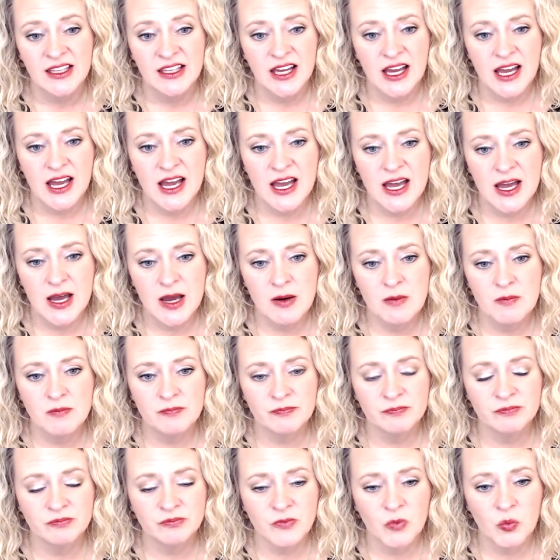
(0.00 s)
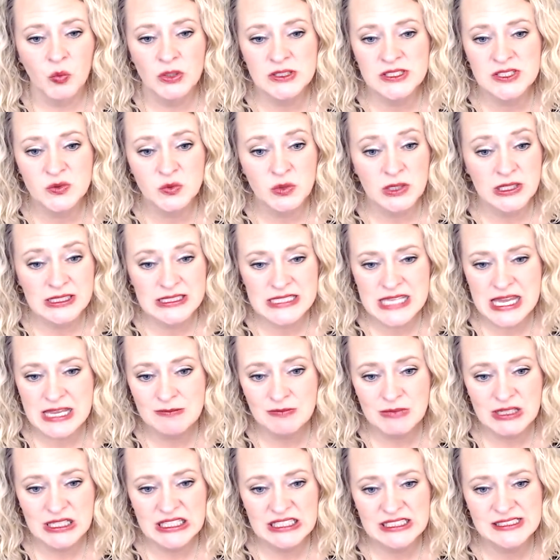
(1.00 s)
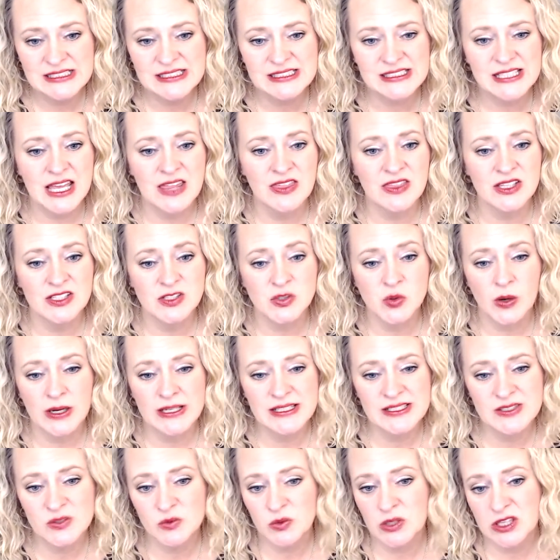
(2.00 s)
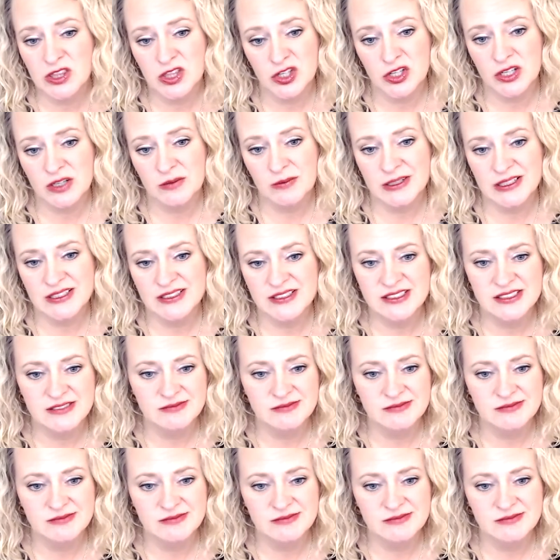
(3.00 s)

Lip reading: once a week, 10 minutes, and then twice a week, 30 minutes.